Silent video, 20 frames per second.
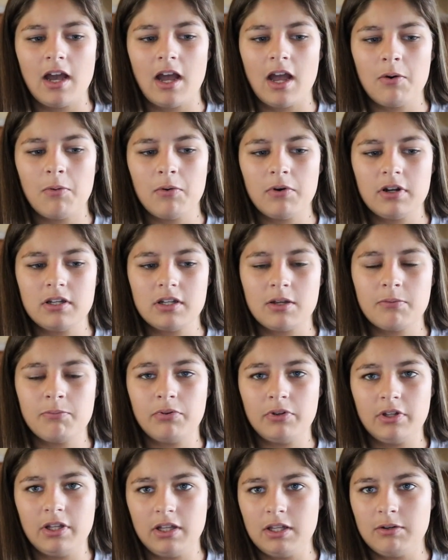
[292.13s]
I wanted to
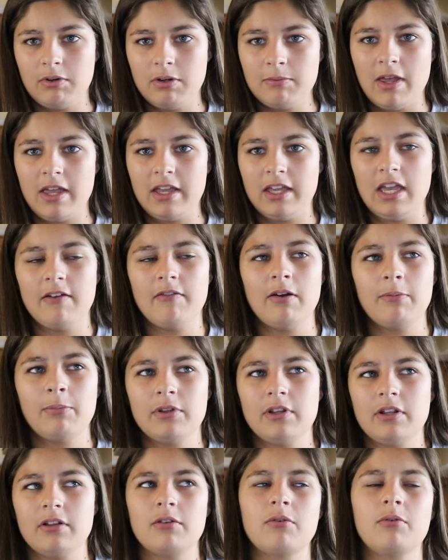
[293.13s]
completely remake it. If I
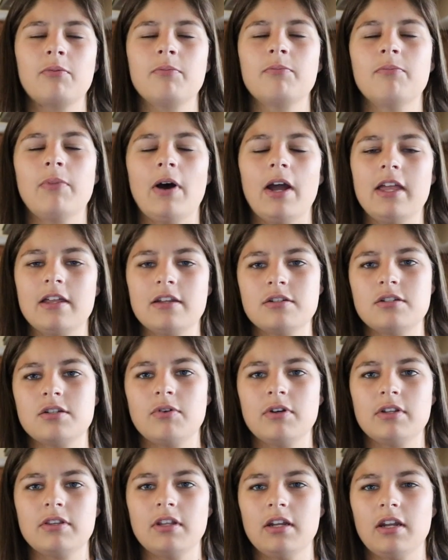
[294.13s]
put the little bite into it,